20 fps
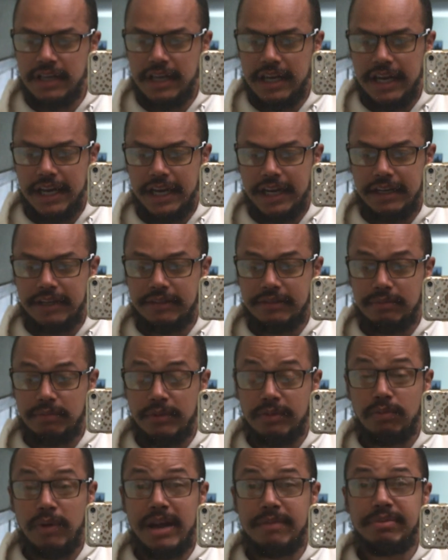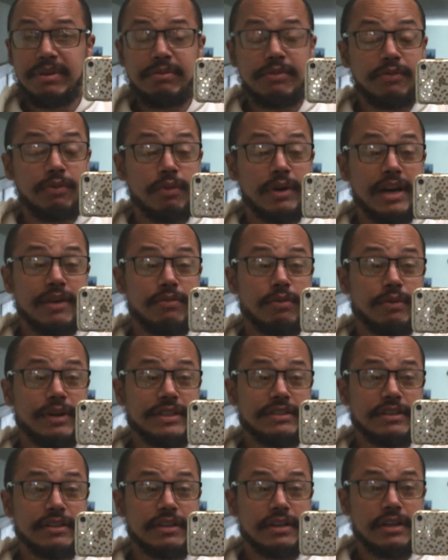and with white people, for whatever
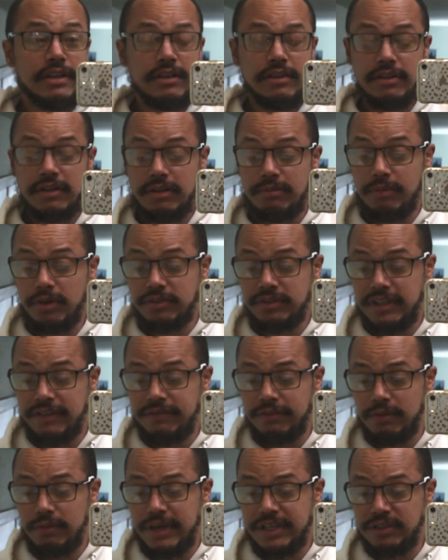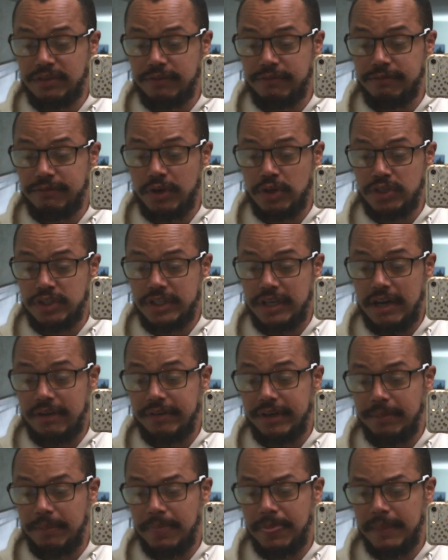reason, they're the most influential version of
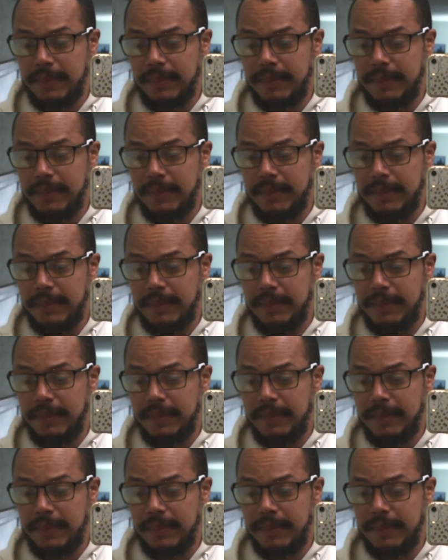it.